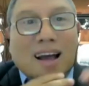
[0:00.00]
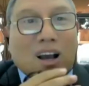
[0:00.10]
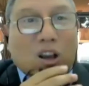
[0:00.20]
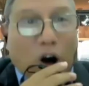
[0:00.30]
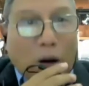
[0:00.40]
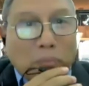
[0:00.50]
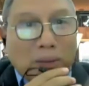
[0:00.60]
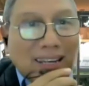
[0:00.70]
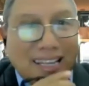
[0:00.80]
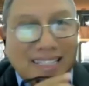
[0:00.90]
A
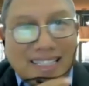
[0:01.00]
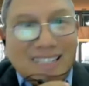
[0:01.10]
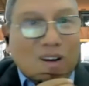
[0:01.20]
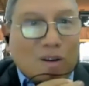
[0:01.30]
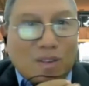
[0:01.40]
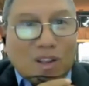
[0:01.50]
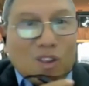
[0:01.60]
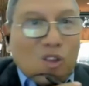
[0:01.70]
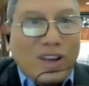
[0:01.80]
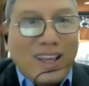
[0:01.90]
combination of the
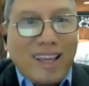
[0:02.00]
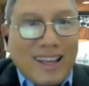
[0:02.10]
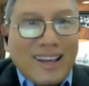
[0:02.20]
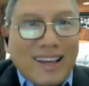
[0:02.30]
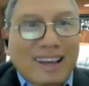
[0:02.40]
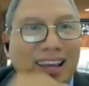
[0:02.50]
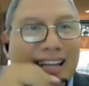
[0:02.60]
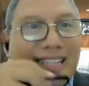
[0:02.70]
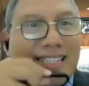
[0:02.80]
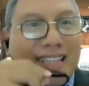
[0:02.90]
3
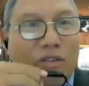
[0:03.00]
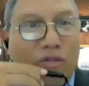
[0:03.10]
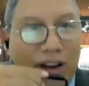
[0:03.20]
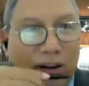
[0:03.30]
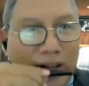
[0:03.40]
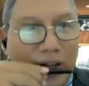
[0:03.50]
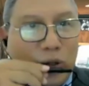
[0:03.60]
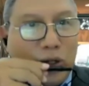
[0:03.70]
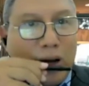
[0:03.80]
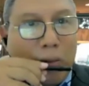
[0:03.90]
is a very
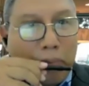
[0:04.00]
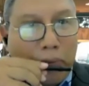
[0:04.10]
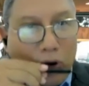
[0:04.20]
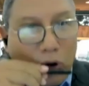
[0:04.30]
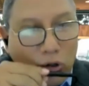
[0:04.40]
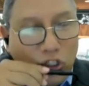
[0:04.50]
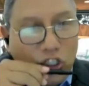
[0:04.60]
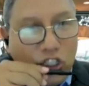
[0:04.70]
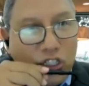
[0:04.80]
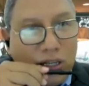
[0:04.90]
good
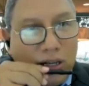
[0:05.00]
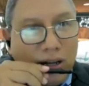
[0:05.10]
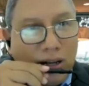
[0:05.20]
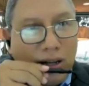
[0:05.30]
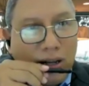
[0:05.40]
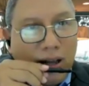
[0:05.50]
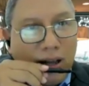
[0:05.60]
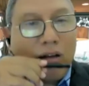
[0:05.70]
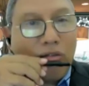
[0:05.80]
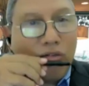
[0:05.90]
approach,
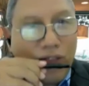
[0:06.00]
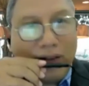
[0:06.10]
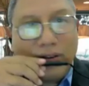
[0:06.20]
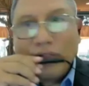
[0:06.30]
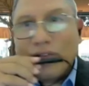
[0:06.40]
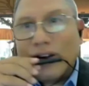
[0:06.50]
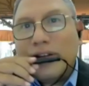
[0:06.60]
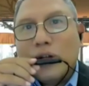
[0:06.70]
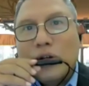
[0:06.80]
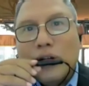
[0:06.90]
a very,
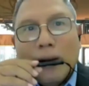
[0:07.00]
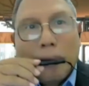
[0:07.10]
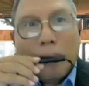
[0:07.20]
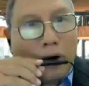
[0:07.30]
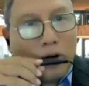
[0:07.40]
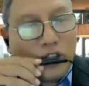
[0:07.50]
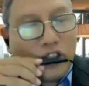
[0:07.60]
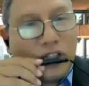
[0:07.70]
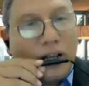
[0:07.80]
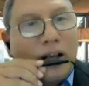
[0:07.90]
very good
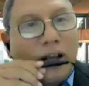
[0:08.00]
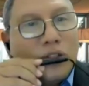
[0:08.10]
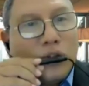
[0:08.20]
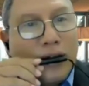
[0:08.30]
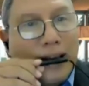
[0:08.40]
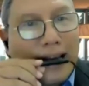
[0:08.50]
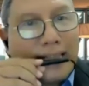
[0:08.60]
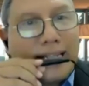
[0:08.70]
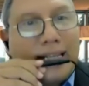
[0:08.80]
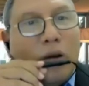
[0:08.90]
approach to
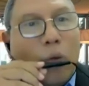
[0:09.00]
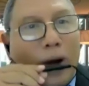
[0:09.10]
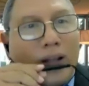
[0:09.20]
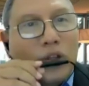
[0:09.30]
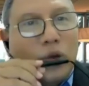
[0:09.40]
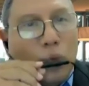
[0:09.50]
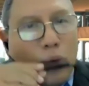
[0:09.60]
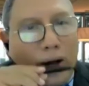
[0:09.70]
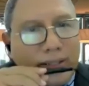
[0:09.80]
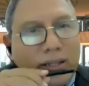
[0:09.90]
getting what you
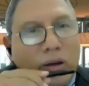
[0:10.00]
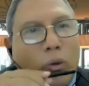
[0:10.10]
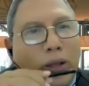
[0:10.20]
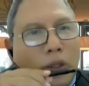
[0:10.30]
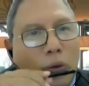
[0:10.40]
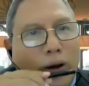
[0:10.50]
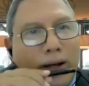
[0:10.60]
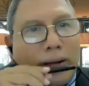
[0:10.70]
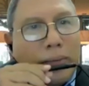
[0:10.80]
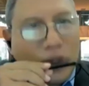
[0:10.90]
want when you
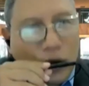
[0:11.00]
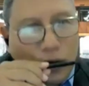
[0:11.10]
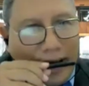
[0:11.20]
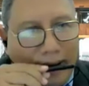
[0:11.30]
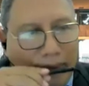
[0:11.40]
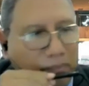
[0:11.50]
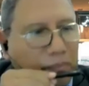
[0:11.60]
want to persuade.